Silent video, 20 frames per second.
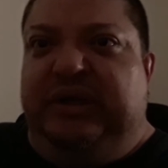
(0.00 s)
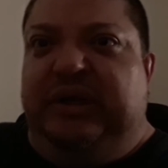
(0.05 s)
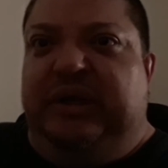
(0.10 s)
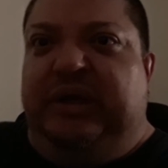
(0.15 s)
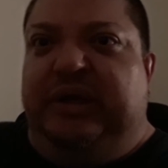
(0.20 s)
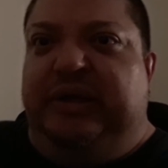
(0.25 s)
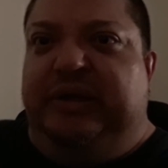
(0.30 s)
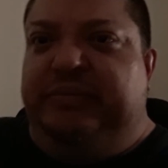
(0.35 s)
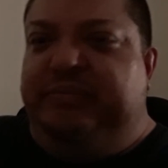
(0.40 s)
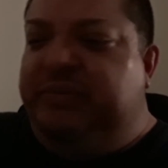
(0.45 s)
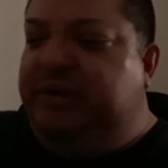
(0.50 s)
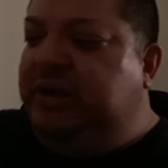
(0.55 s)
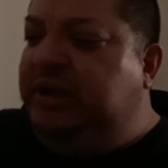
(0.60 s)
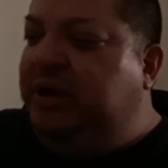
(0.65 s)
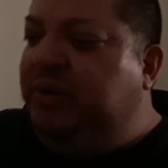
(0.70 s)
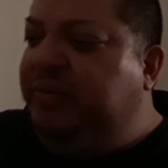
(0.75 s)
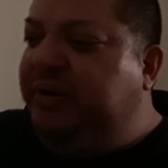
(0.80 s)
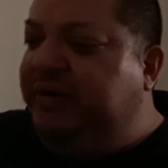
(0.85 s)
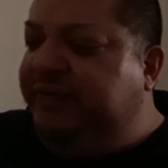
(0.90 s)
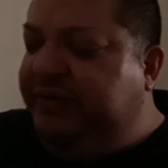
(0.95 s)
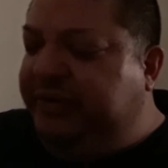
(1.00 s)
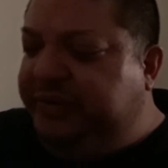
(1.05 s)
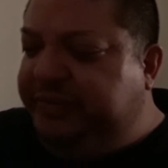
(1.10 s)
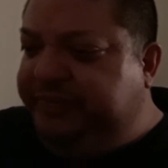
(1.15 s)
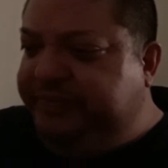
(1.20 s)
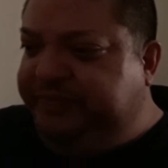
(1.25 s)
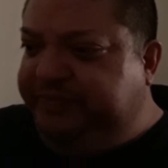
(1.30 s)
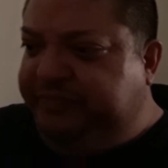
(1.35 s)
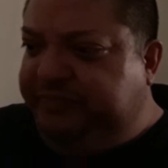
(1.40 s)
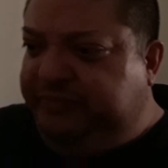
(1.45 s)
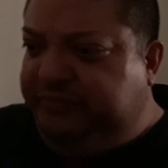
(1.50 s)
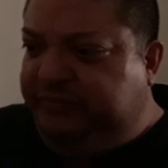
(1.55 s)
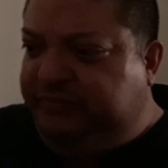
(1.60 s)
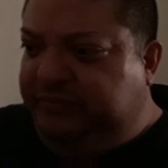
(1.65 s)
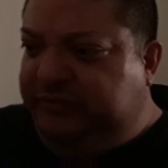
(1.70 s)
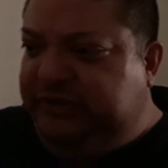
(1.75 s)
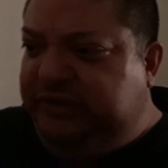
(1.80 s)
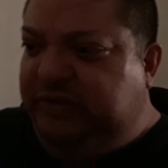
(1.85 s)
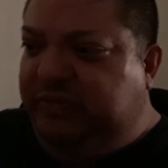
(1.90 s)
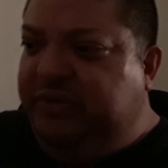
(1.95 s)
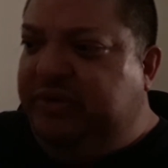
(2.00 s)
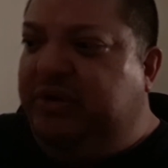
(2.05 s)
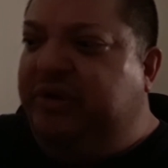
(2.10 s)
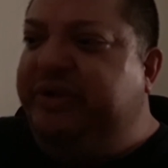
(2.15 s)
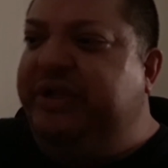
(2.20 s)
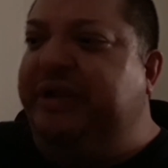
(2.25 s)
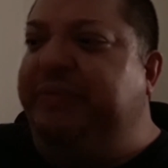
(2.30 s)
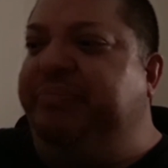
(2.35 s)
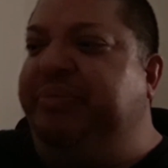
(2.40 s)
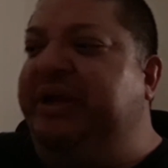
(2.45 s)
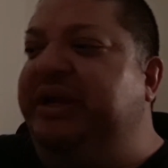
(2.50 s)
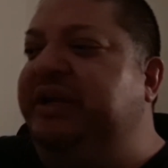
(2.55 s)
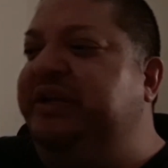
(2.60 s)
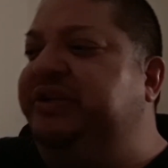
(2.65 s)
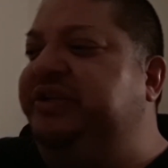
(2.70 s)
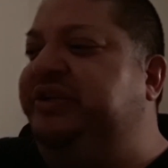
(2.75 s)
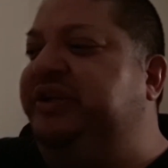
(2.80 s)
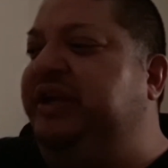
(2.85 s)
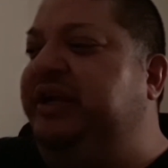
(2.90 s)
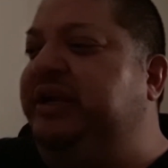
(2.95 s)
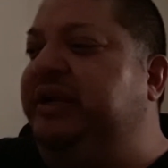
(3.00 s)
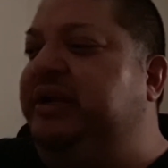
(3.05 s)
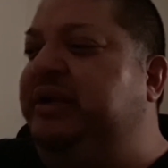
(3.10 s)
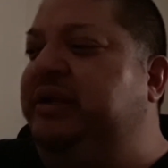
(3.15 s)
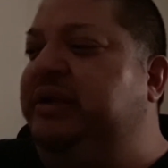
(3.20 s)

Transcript: Um, however, with all that being said,